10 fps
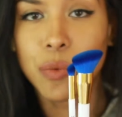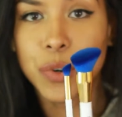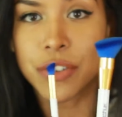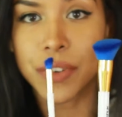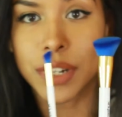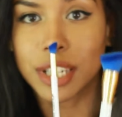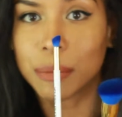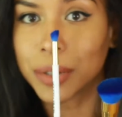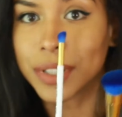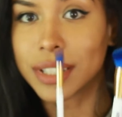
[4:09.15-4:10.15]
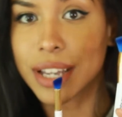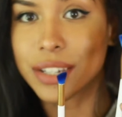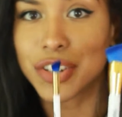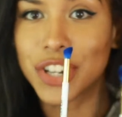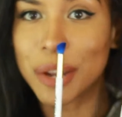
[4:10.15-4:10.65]
which are very similar in
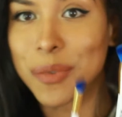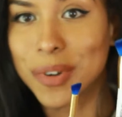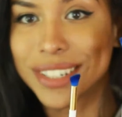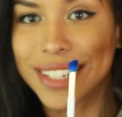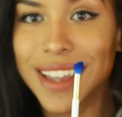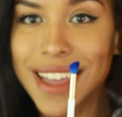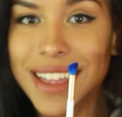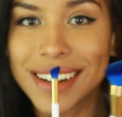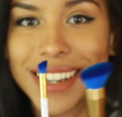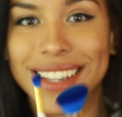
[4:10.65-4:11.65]
size and shape once again.